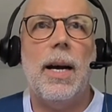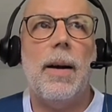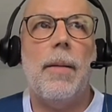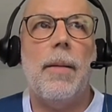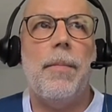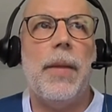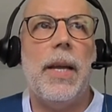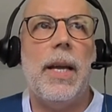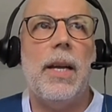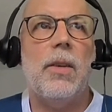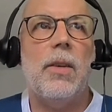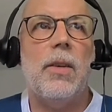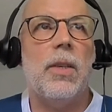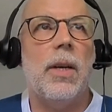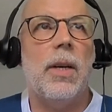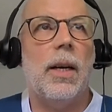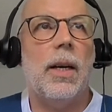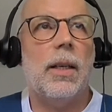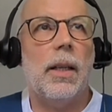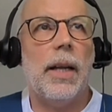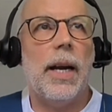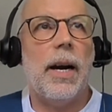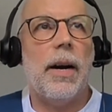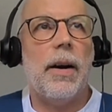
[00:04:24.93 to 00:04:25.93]
It is
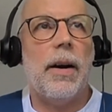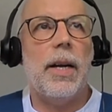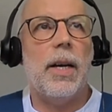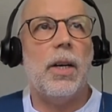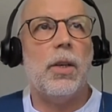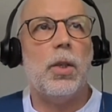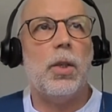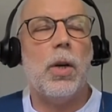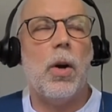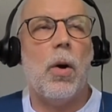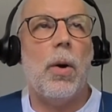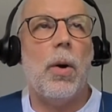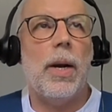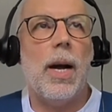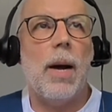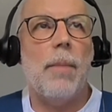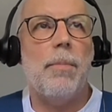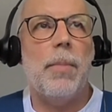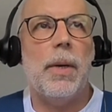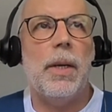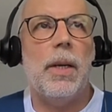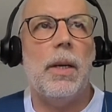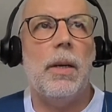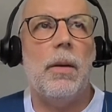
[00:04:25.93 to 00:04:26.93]
Naegleria showing
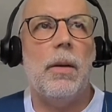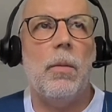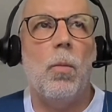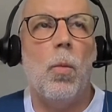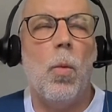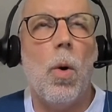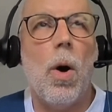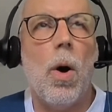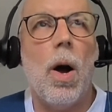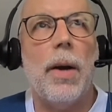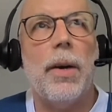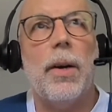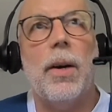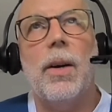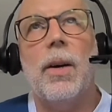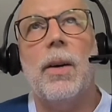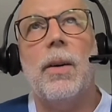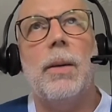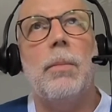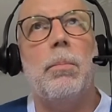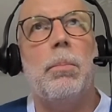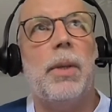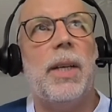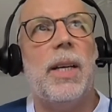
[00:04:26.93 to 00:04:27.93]
up in water
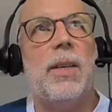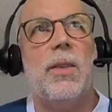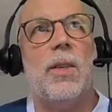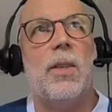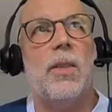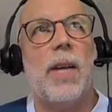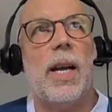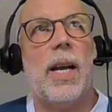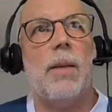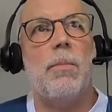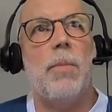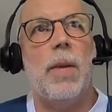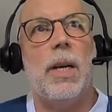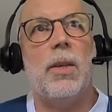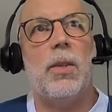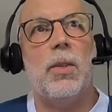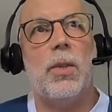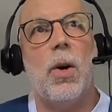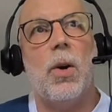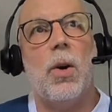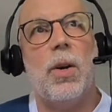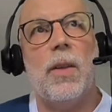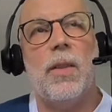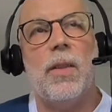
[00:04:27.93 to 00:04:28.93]
in places like
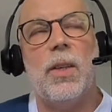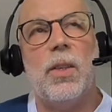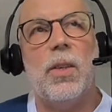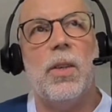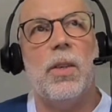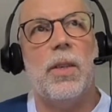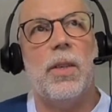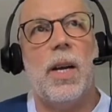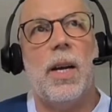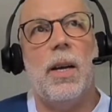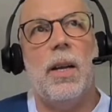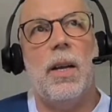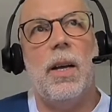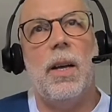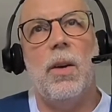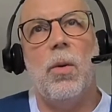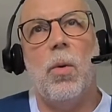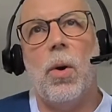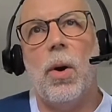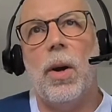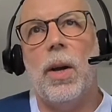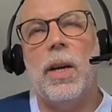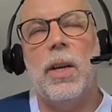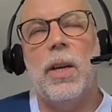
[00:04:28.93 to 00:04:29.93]
Minnesota. This is an
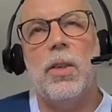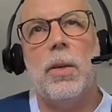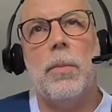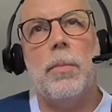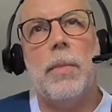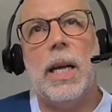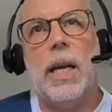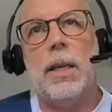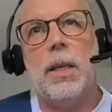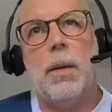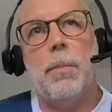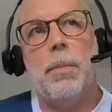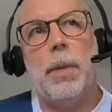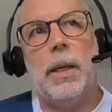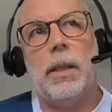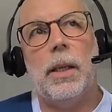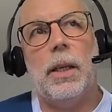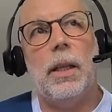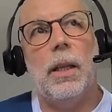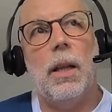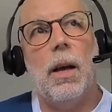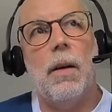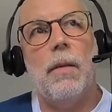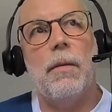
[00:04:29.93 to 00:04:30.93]
organism that
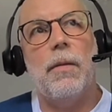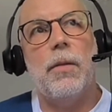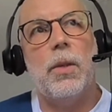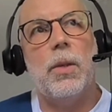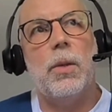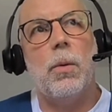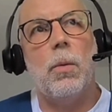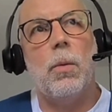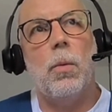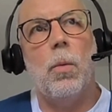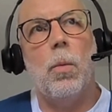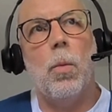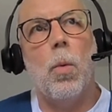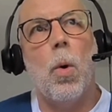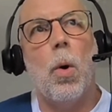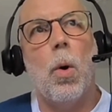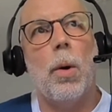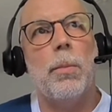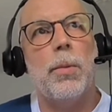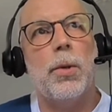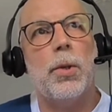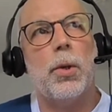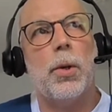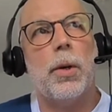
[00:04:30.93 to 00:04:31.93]
typically loves
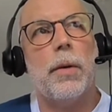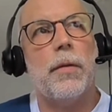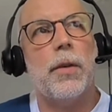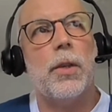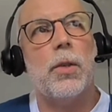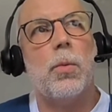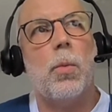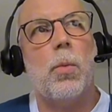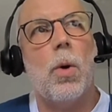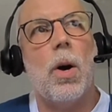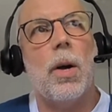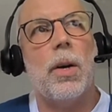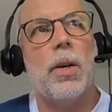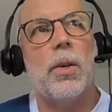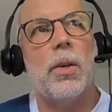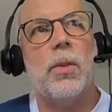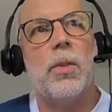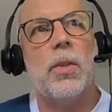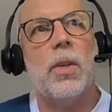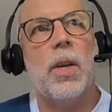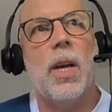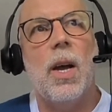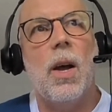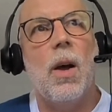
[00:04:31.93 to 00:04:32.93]
warm surface
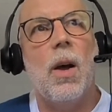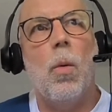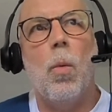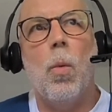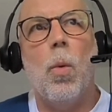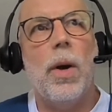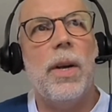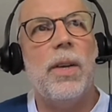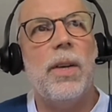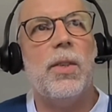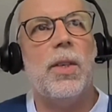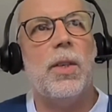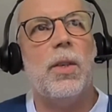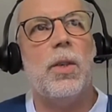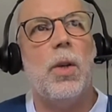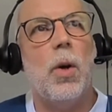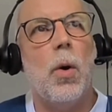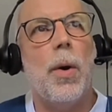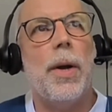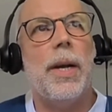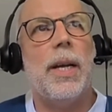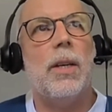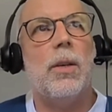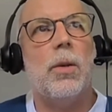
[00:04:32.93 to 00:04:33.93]
waters. What is it
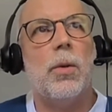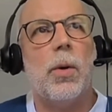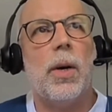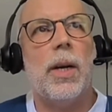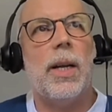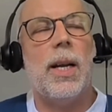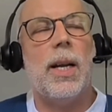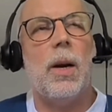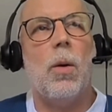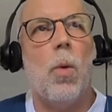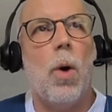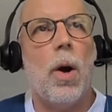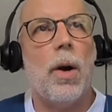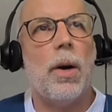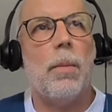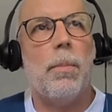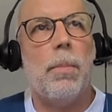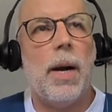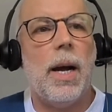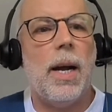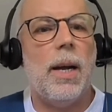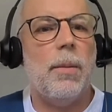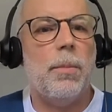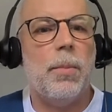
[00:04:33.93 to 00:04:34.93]
doing in drinking water
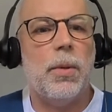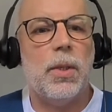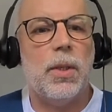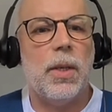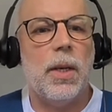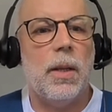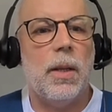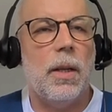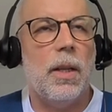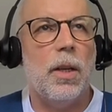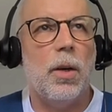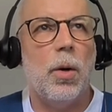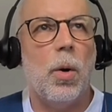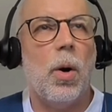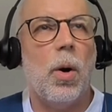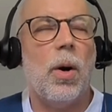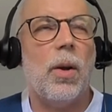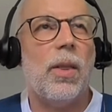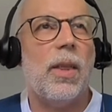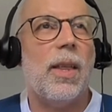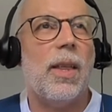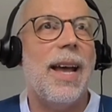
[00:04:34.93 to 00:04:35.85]
pipes in the north?